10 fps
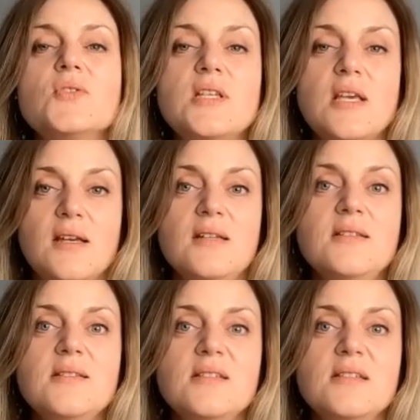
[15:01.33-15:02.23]
see it
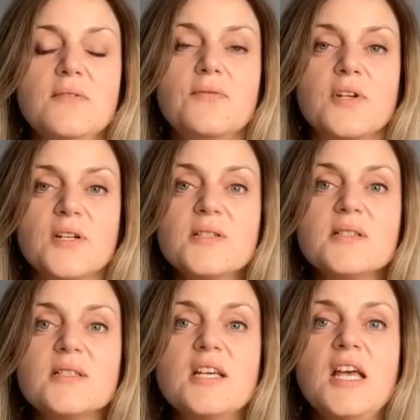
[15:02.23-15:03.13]

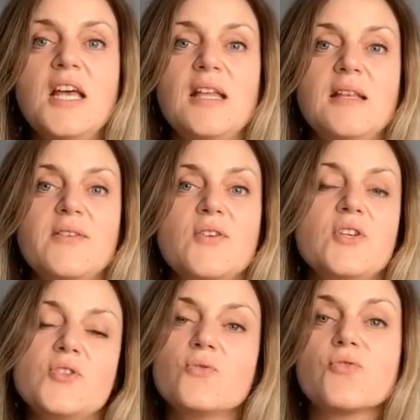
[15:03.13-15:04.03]
first, and then you
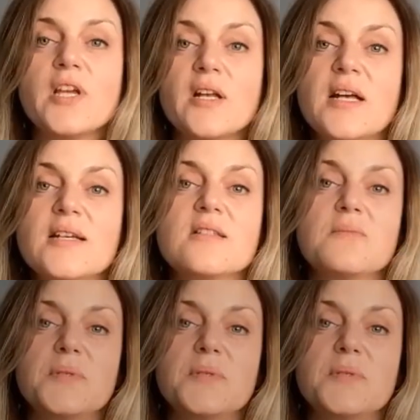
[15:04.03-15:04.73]
need to realize the